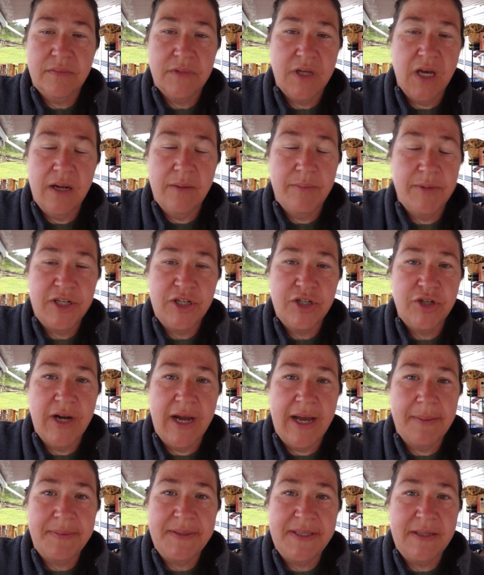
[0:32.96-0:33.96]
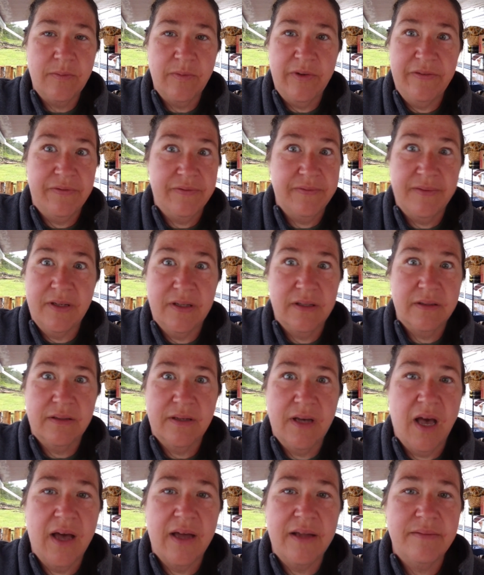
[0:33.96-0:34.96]
got a bunch of traps and we've
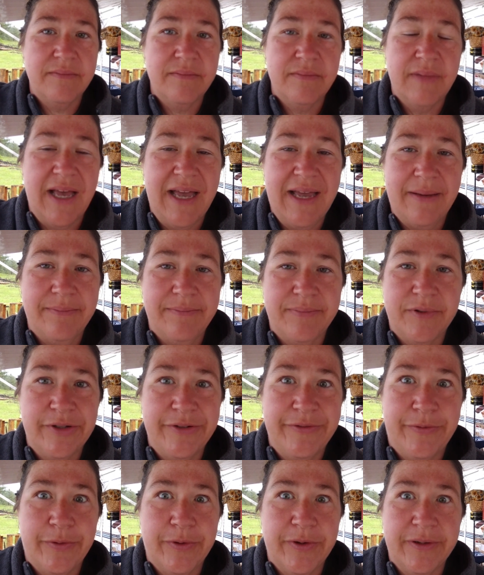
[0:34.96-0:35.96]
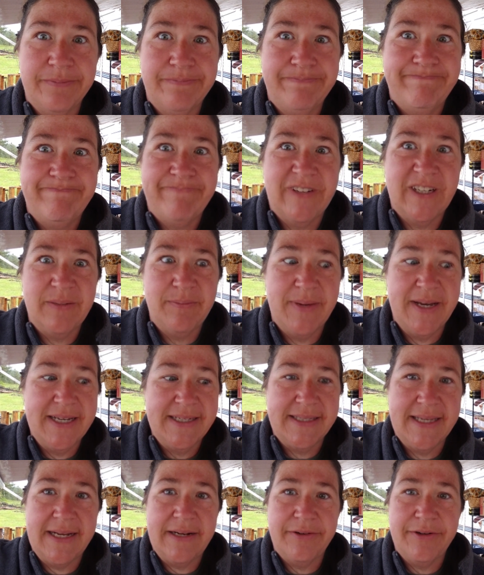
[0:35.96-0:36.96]
caught like 3, 4, 5
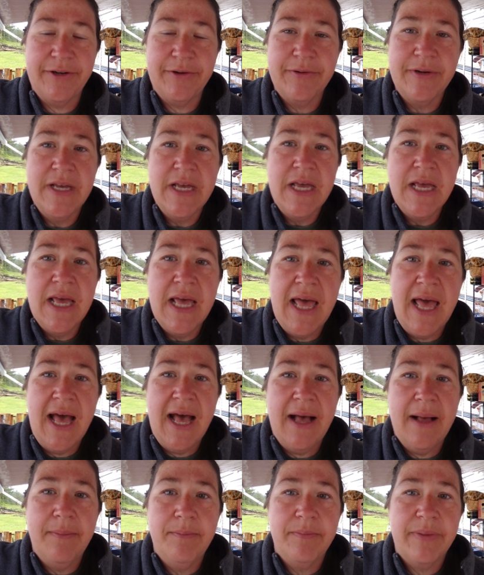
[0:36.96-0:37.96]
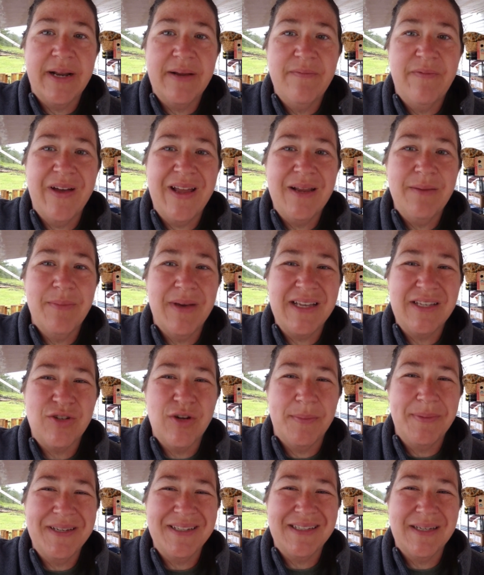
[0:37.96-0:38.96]
mice, I don't know. But I'm finding mice
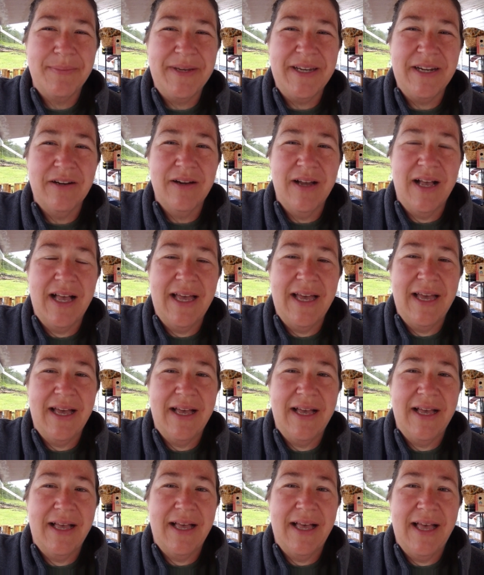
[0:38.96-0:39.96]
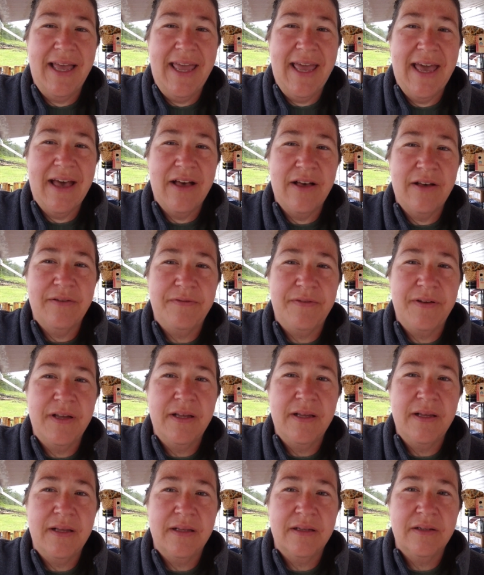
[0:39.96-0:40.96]
droppings up here. I have
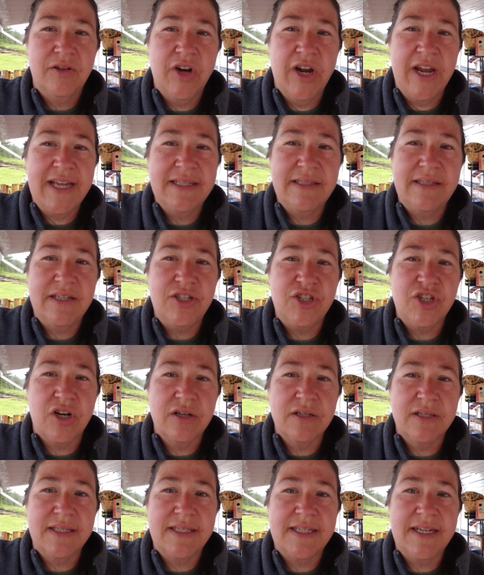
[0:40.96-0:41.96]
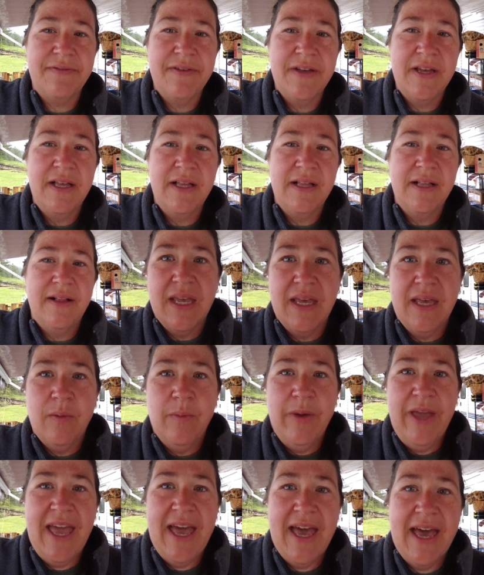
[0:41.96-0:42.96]
grains in jars and stuff.
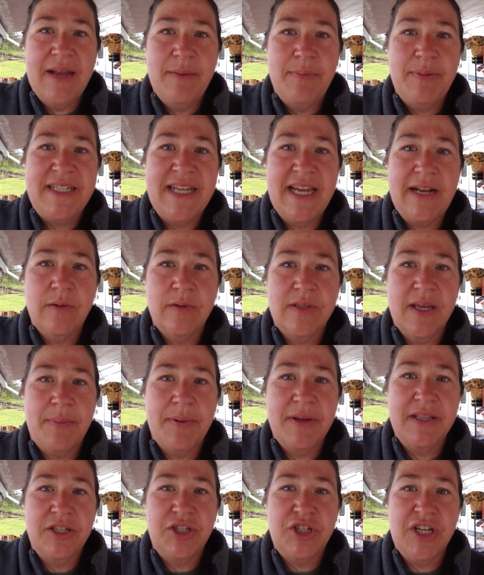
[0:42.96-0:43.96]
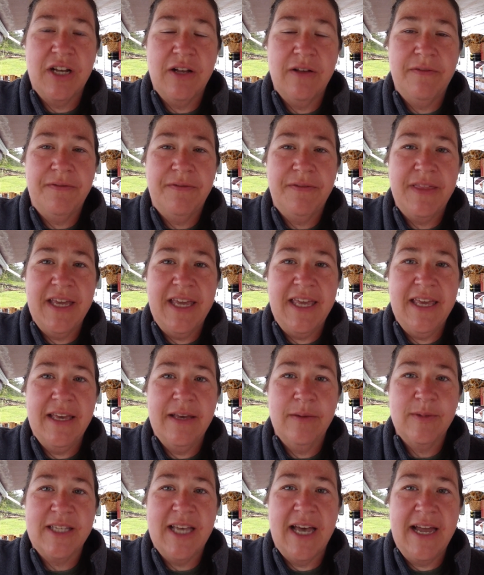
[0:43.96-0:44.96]
We had potatoes up on the shelf thinking
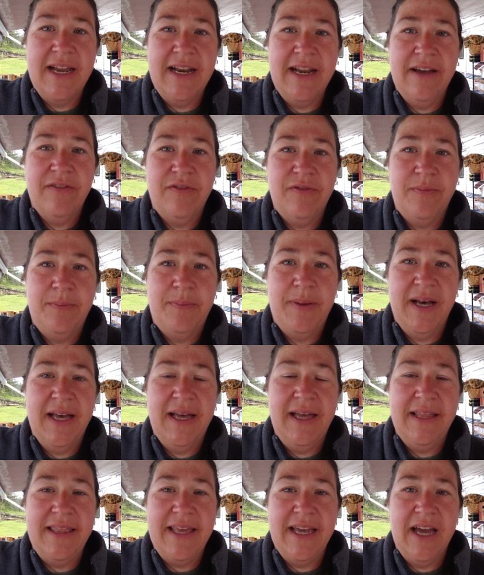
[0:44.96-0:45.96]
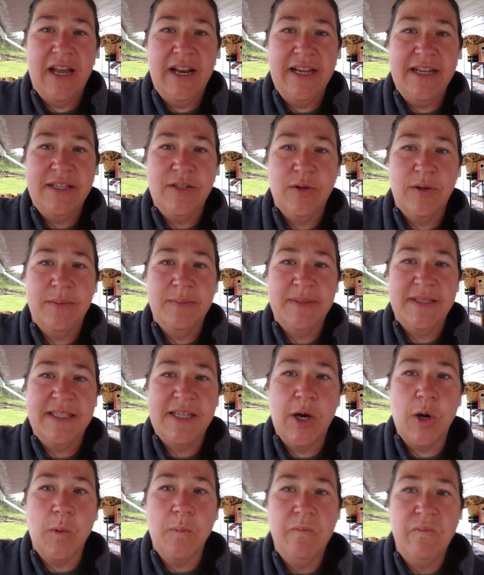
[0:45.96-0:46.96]
it was high enough, but they got into them.
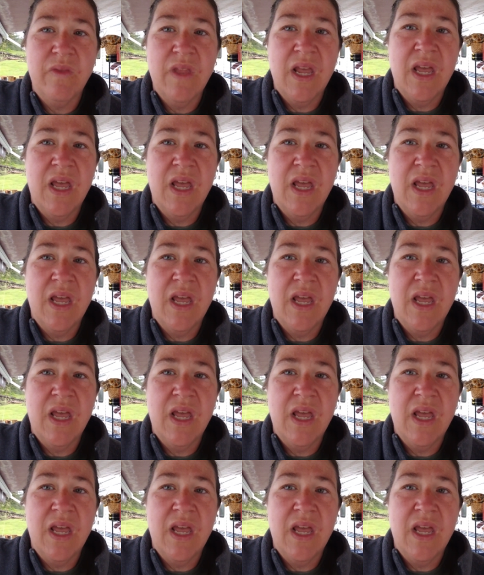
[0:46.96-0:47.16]
So